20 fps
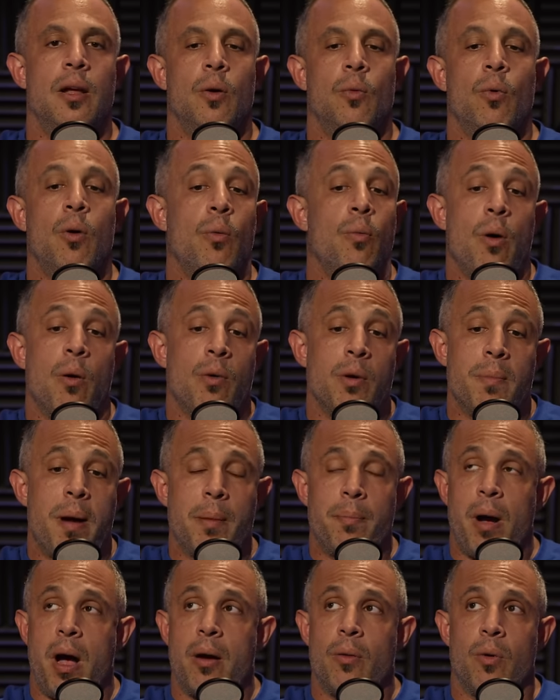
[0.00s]
Well, what would
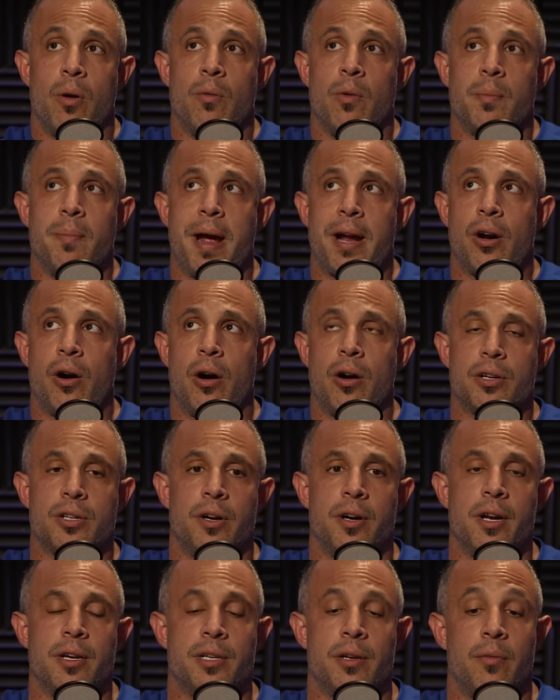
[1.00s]
my what would my car
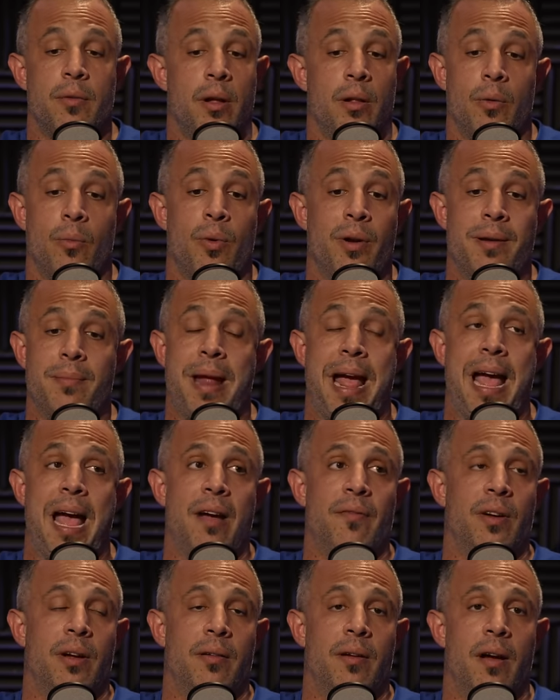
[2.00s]
turn into? Well, it wouldn't
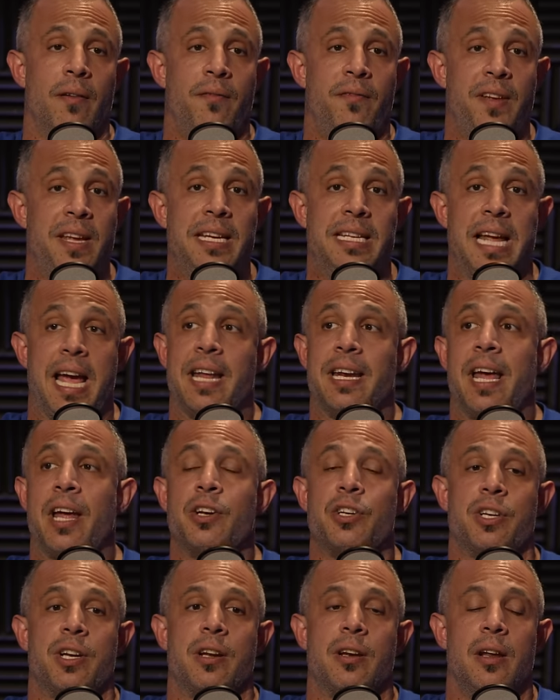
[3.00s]
have a a V10
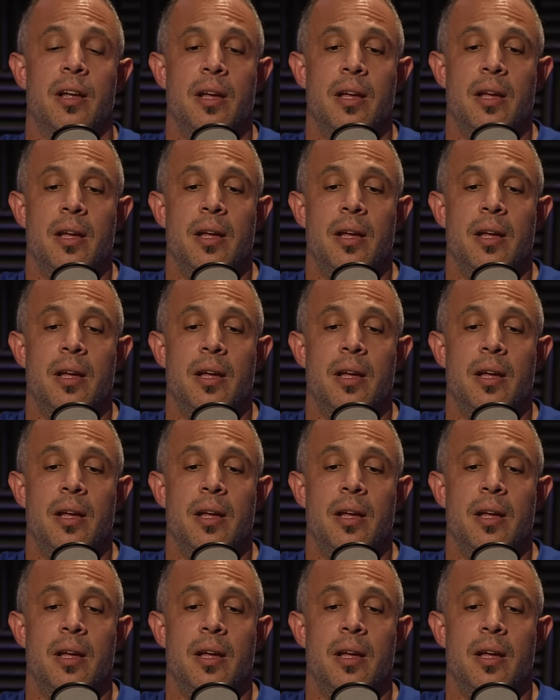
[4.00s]
engine.